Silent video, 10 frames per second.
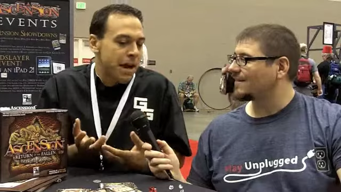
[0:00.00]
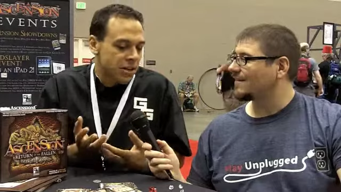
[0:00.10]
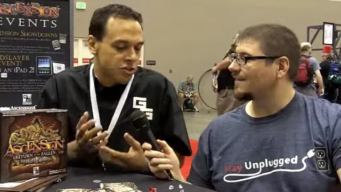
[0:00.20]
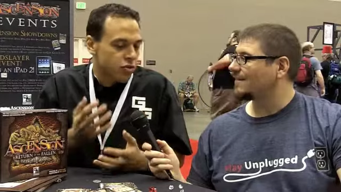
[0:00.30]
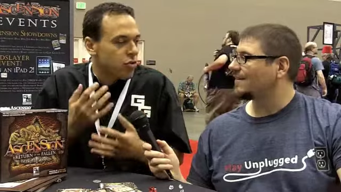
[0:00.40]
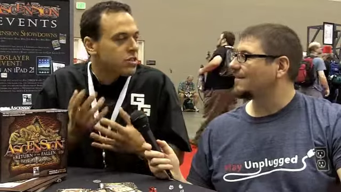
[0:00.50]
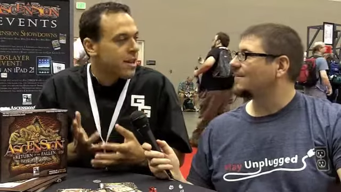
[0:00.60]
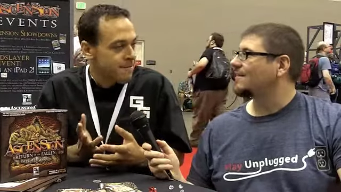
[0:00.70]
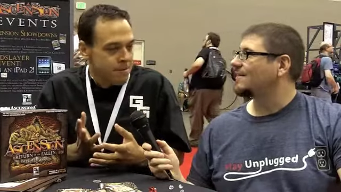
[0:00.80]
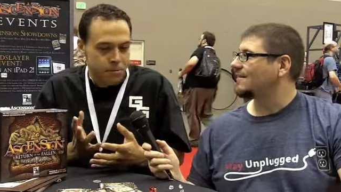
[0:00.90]
Speaker 1: back to
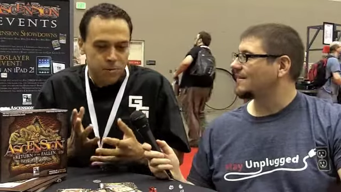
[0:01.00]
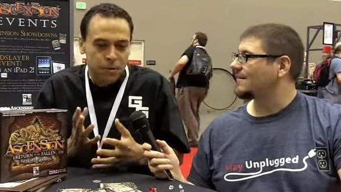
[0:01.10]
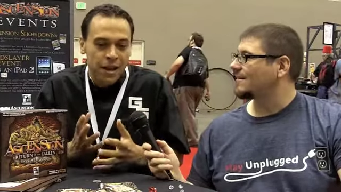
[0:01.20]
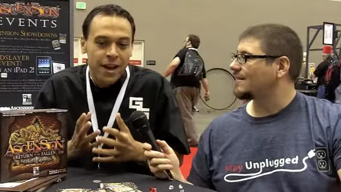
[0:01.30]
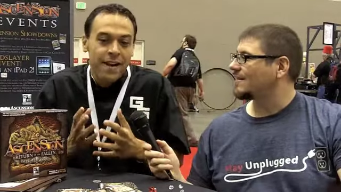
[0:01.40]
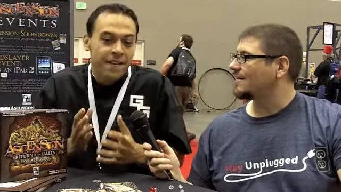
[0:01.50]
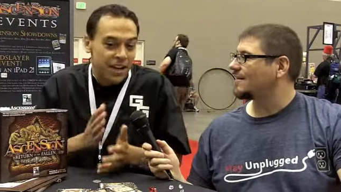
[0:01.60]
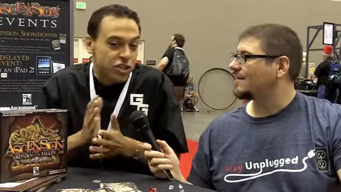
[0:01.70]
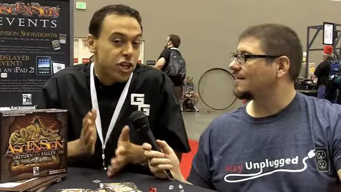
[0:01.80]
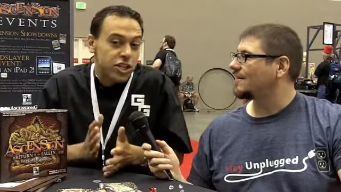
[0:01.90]
stores, get people to play,
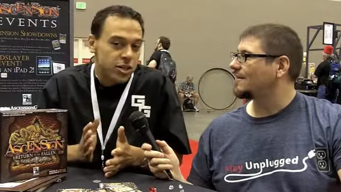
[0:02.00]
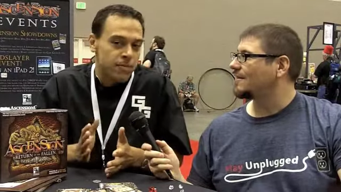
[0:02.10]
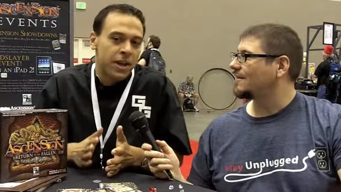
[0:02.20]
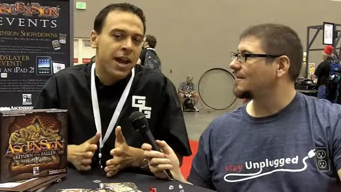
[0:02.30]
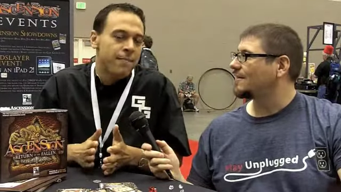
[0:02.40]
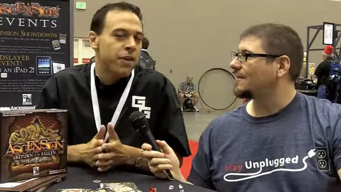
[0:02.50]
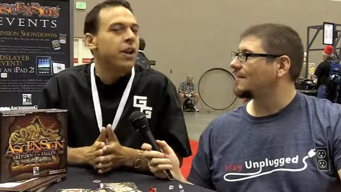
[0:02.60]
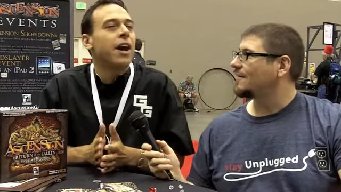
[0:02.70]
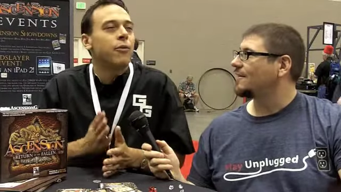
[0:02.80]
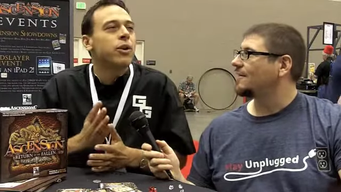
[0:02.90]
and change up the game
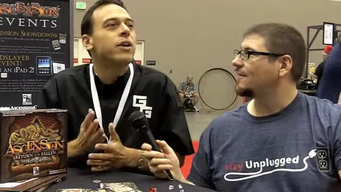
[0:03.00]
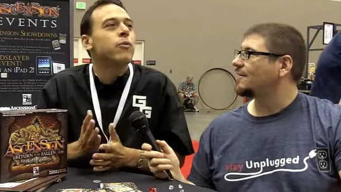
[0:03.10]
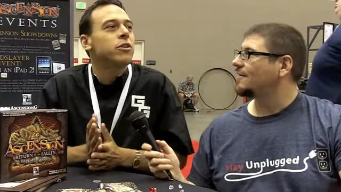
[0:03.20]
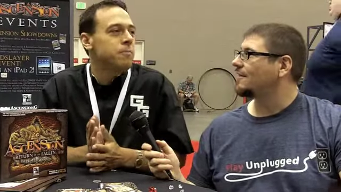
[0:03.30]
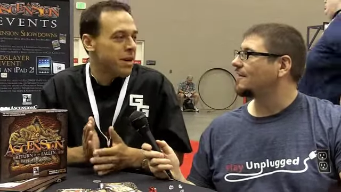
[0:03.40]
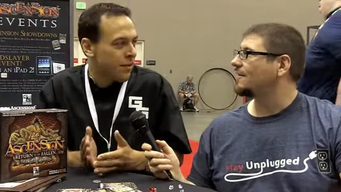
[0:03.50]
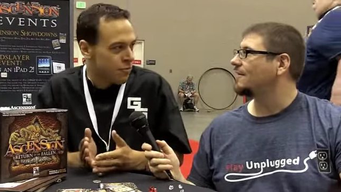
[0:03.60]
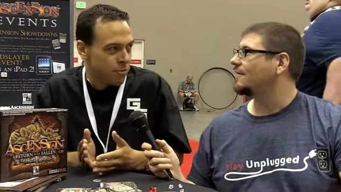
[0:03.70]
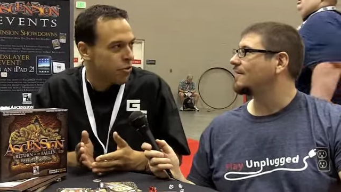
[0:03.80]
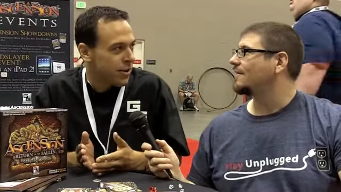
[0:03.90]
that I really wouldn't be
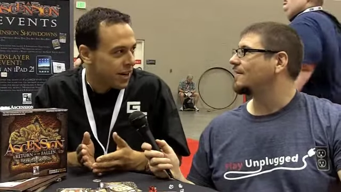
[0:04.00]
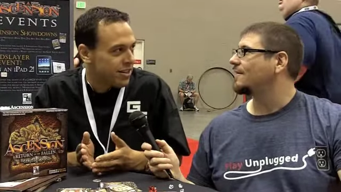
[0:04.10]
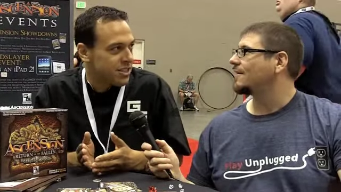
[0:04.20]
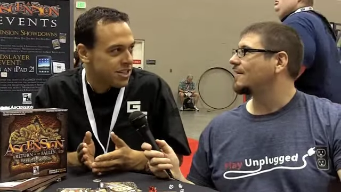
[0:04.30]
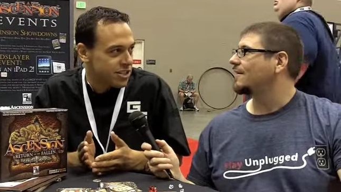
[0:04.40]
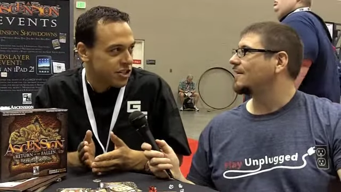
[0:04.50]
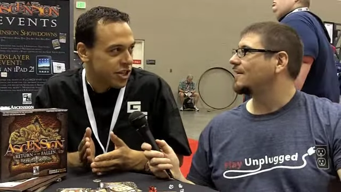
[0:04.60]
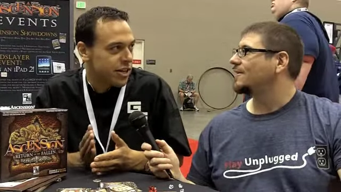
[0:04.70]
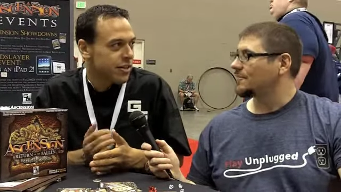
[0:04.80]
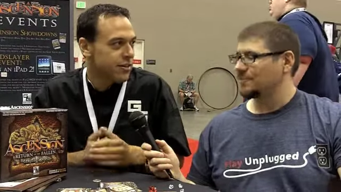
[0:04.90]
comfortable doing in a
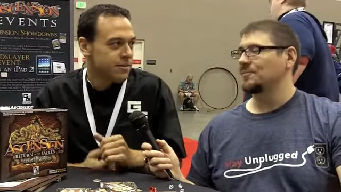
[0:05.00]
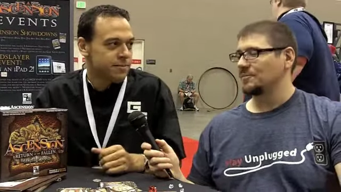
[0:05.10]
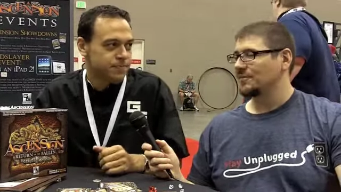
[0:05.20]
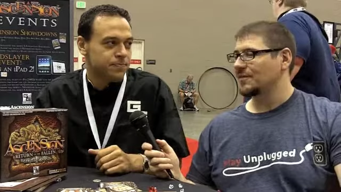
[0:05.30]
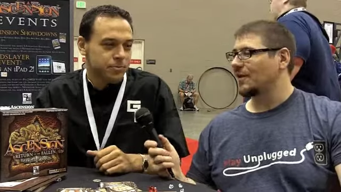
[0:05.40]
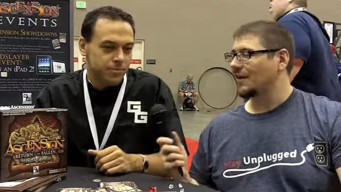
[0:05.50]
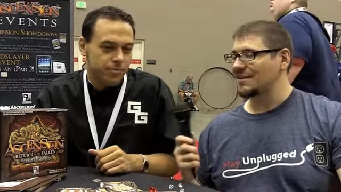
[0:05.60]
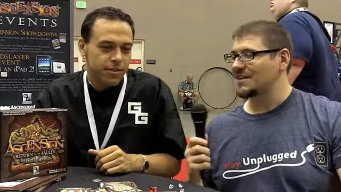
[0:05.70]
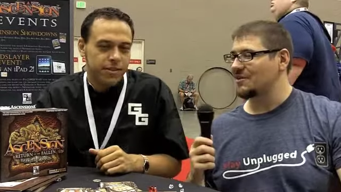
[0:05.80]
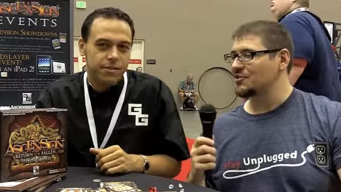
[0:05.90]
TCG.
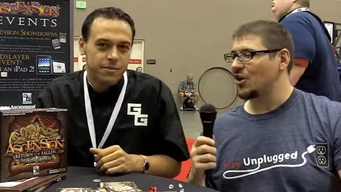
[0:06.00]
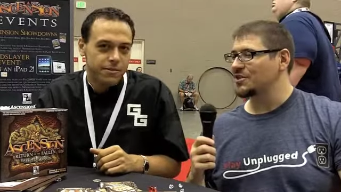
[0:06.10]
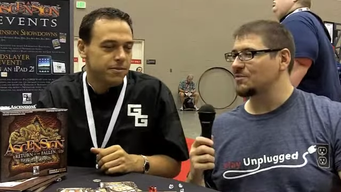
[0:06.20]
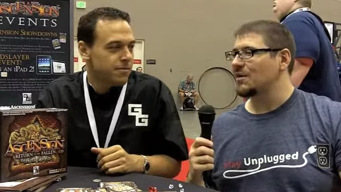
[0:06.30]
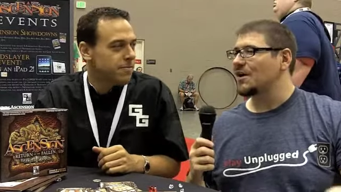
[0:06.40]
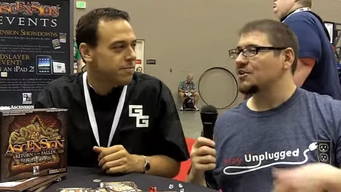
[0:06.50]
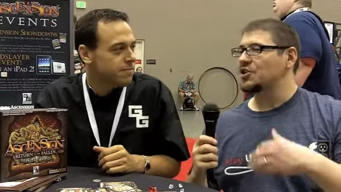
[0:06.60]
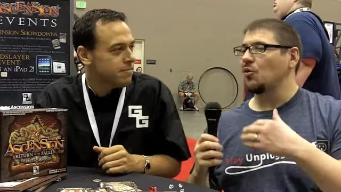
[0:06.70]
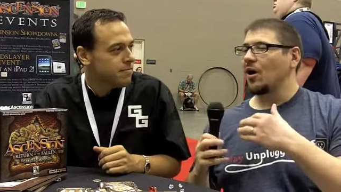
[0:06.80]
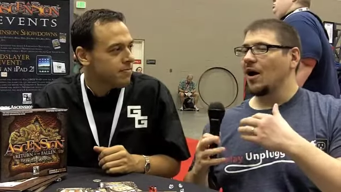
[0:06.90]
Speaker 2: That sounds awesome.
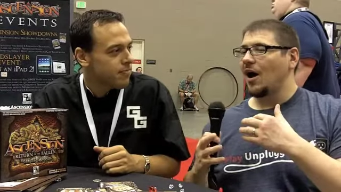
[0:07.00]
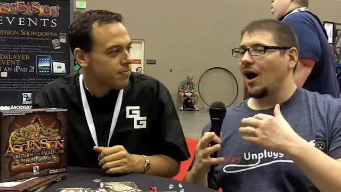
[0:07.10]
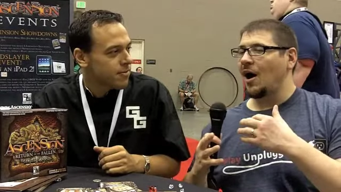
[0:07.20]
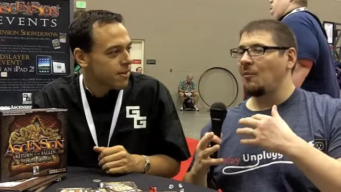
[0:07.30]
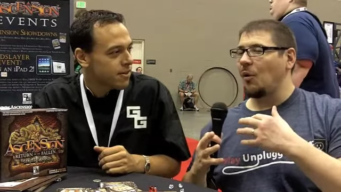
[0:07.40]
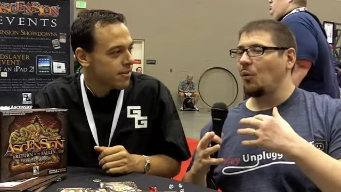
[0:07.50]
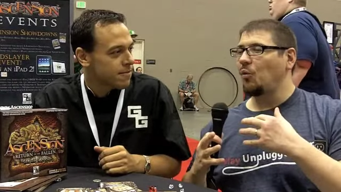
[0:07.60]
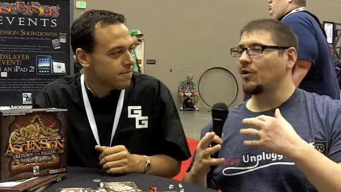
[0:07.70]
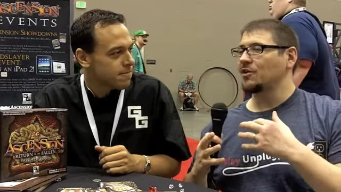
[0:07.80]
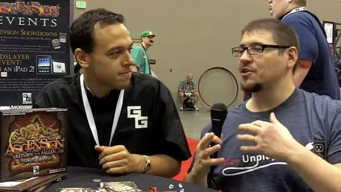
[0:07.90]
So um,
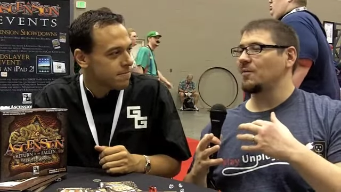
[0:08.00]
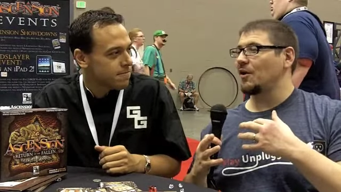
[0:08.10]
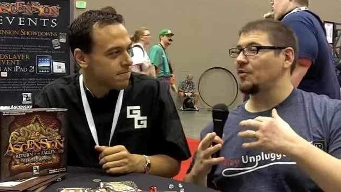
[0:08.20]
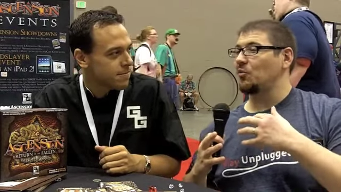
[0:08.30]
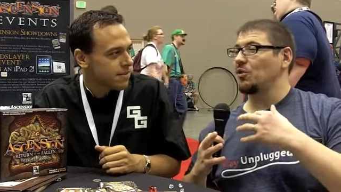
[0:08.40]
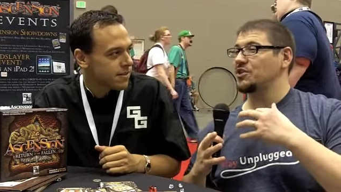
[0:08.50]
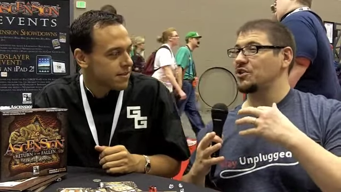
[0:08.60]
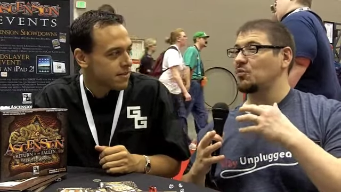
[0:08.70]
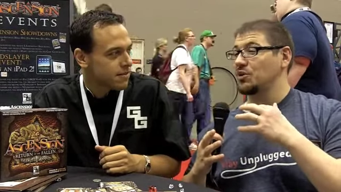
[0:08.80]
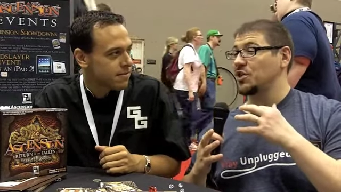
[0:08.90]
what are some? Are the,
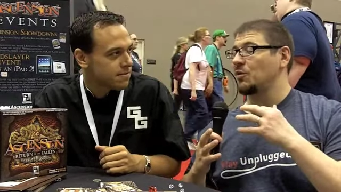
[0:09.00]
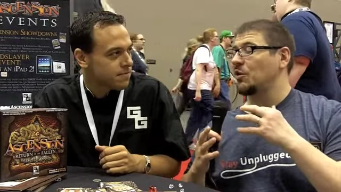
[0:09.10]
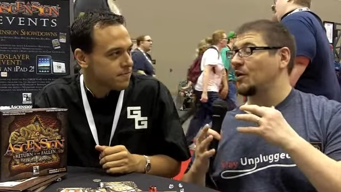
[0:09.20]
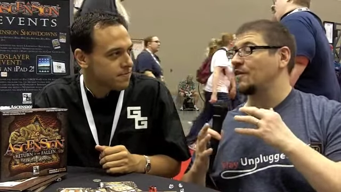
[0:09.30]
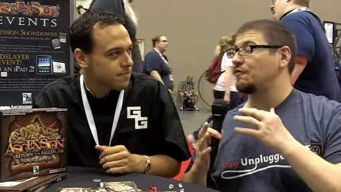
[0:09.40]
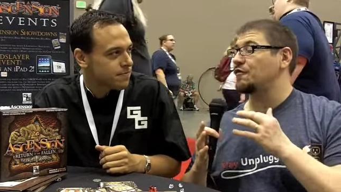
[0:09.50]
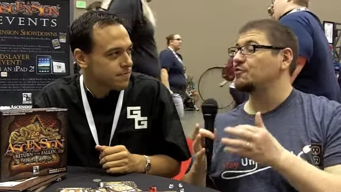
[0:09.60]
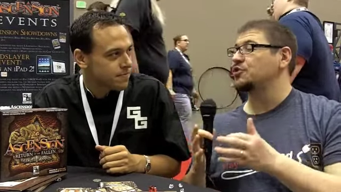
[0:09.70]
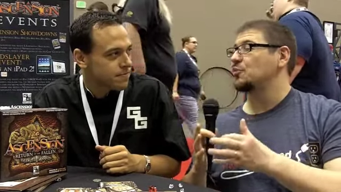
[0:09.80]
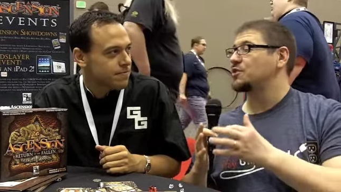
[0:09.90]
what's what's going on in the
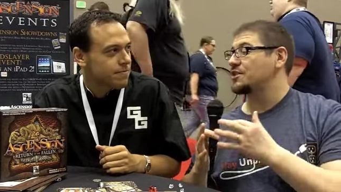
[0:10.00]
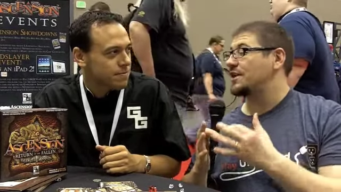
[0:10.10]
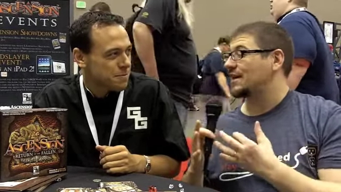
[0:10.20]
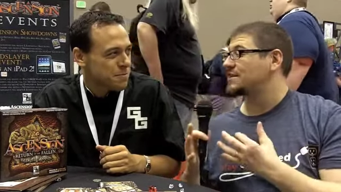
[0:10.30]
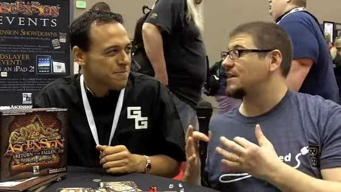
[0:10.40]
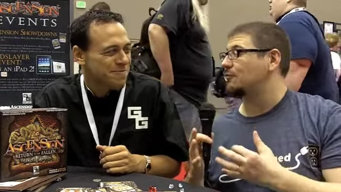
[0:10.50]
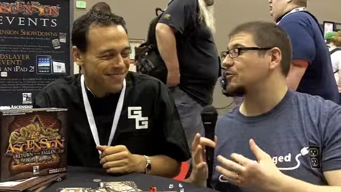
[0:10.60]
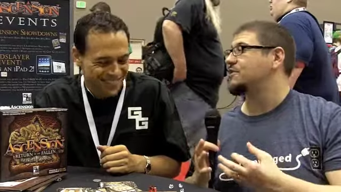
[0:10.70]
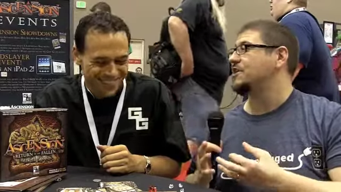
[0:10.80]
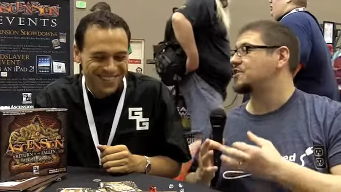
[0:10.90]
future? What's the next step
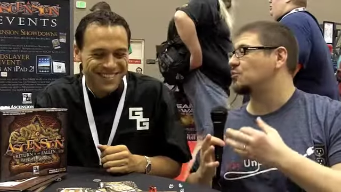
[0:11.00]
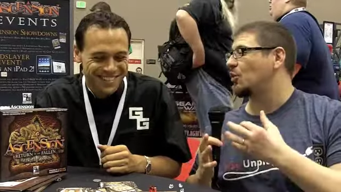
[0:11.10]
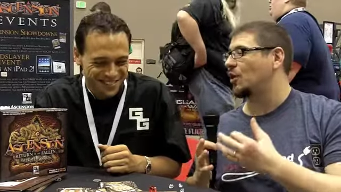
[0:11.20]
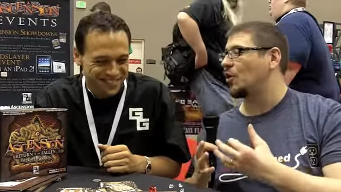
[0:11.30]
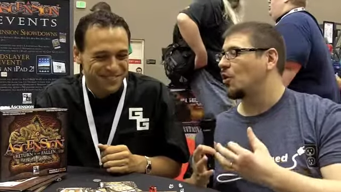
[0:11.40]
for Ascension? What are,